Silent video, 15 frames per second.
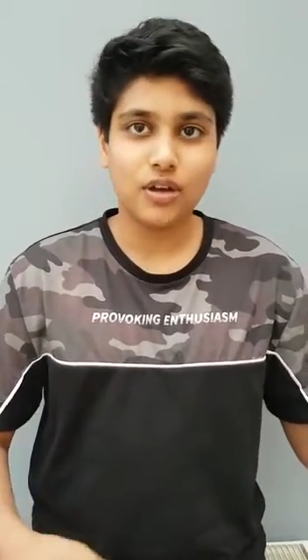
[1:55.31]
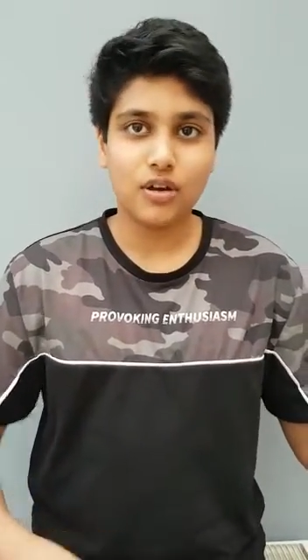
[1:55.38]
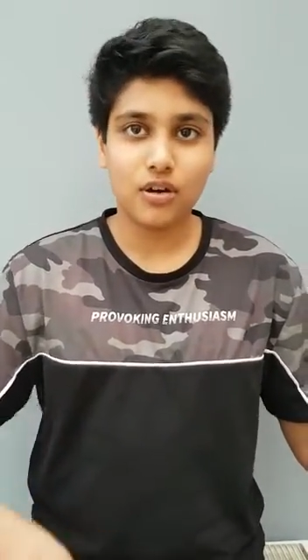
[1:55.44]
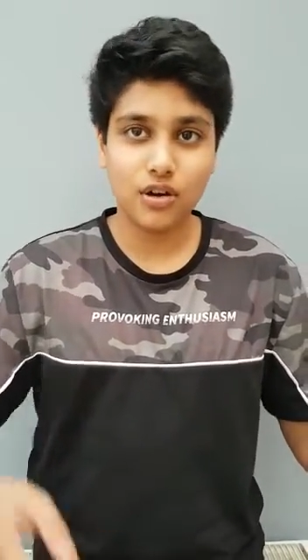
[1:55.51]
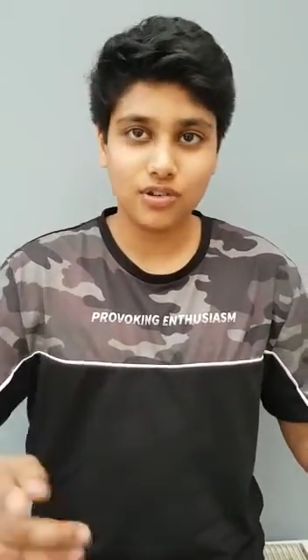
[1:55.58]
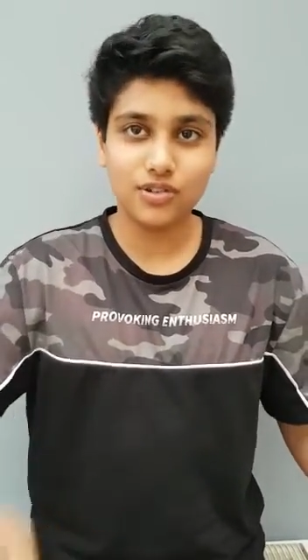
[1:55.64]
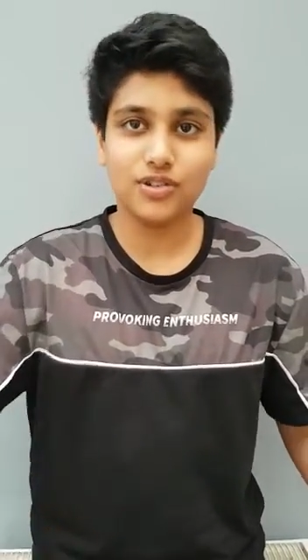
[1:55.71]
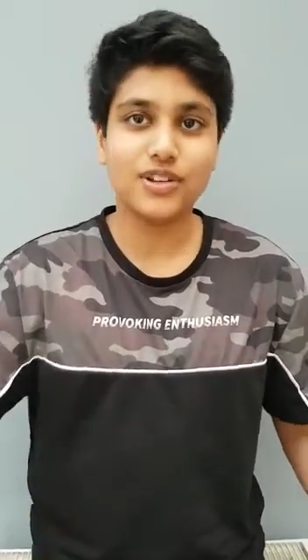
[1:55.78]

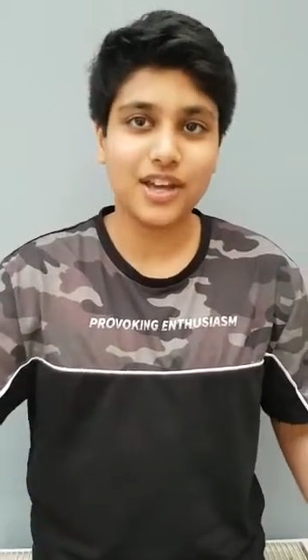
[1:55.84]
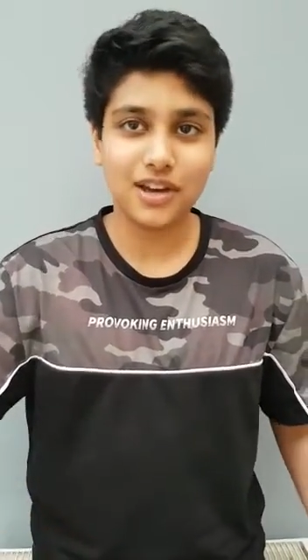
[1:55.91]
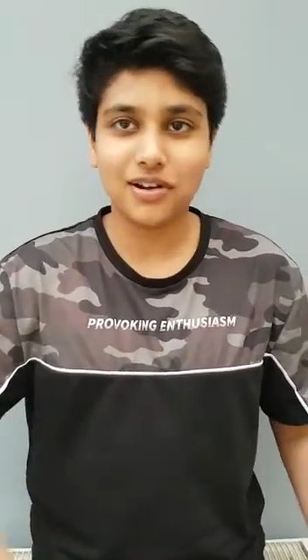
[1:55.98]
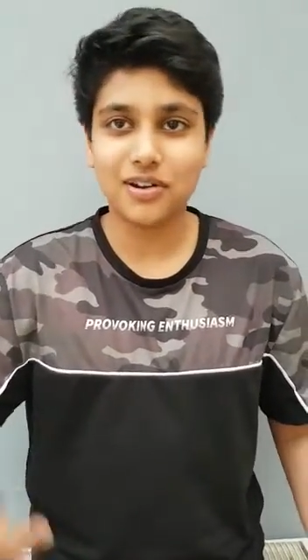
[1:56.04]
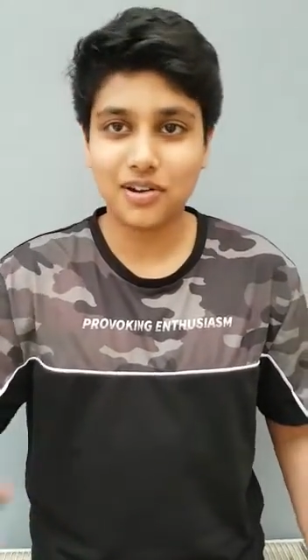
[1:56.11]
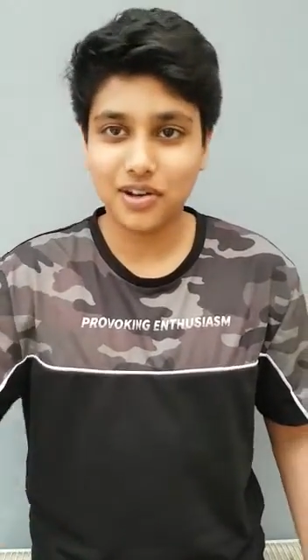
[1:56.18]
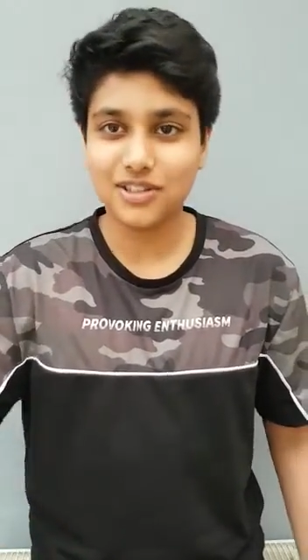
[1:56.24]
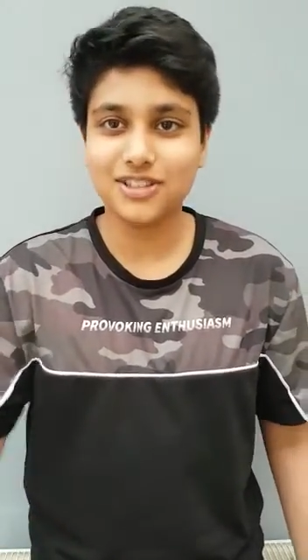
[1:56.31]
on your tail
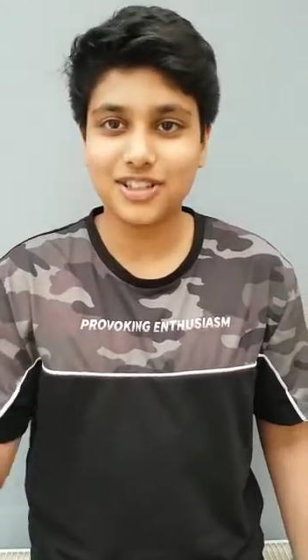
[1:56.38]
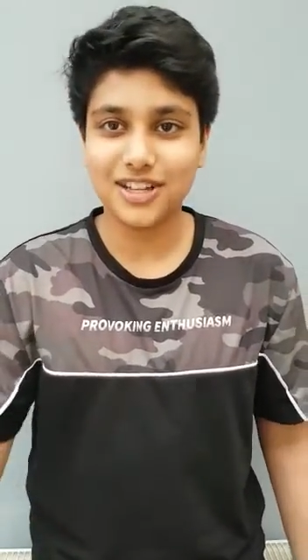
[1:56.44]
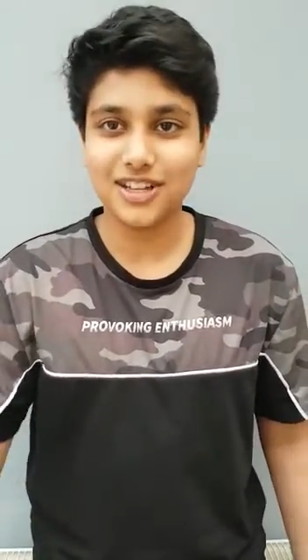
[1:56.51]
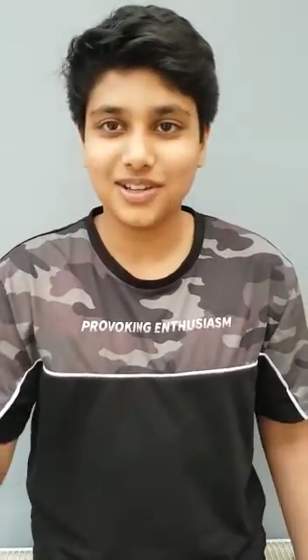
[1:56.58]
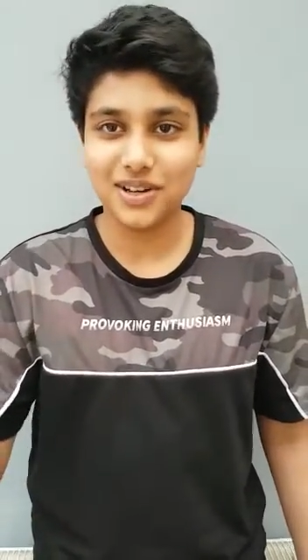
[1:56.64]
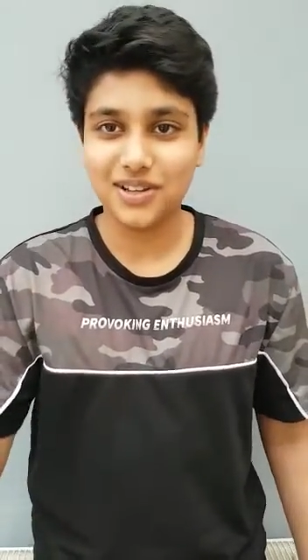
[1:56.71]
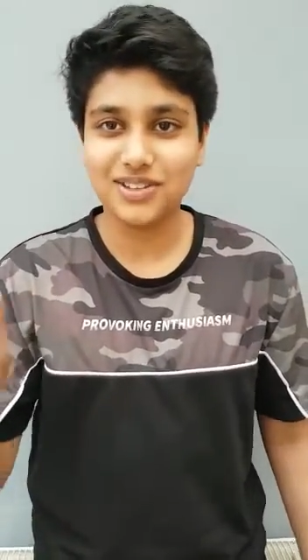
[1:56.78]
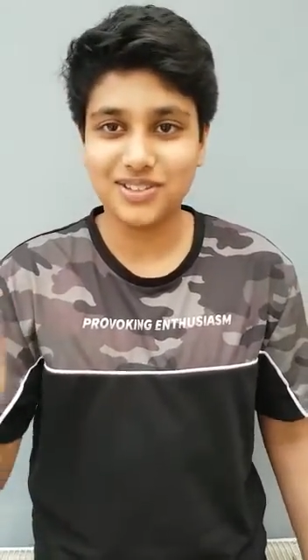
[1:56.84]
constantly,
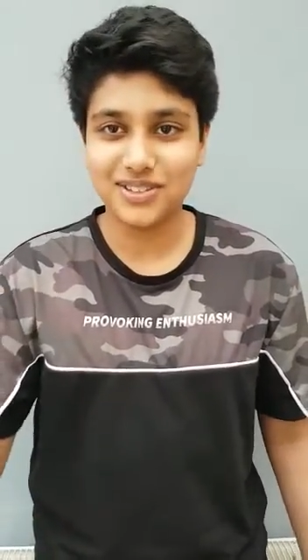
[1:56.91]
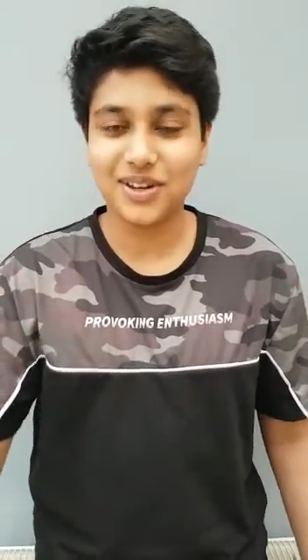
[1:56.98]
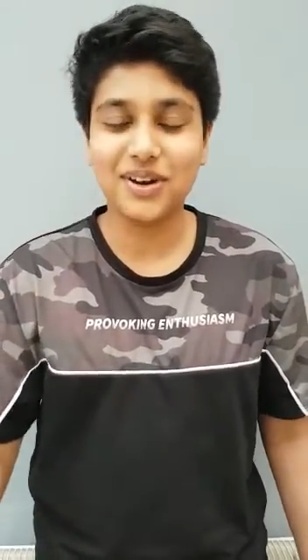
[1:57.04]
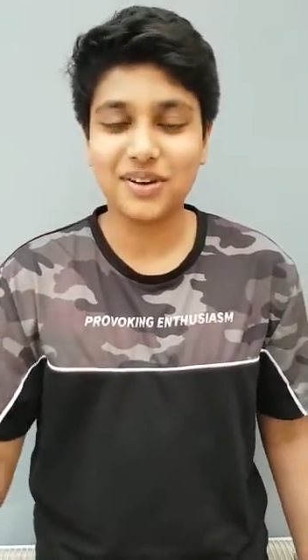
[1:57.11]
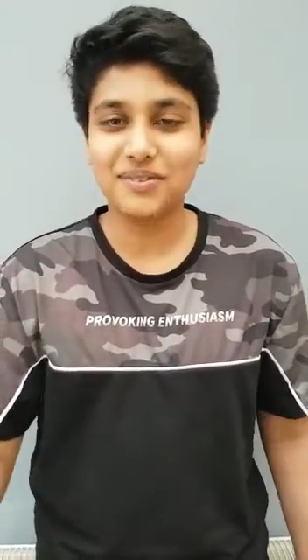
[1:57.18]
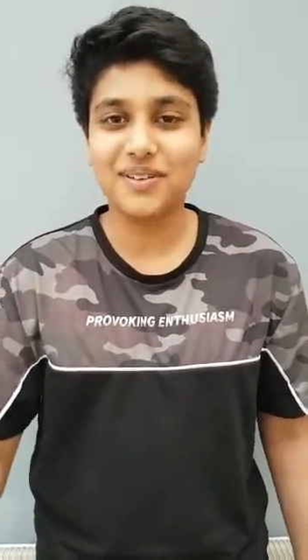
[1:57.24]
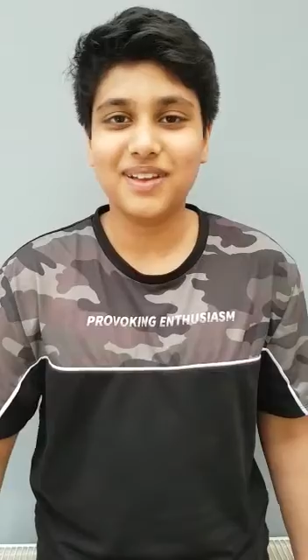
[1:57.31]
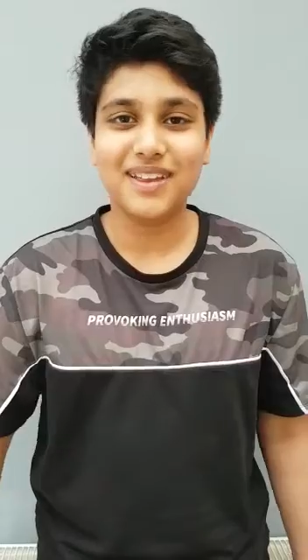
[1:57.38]

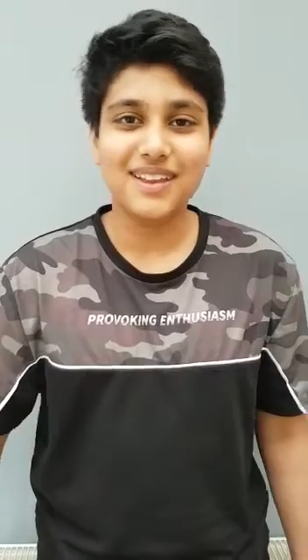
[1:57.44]
non-stop.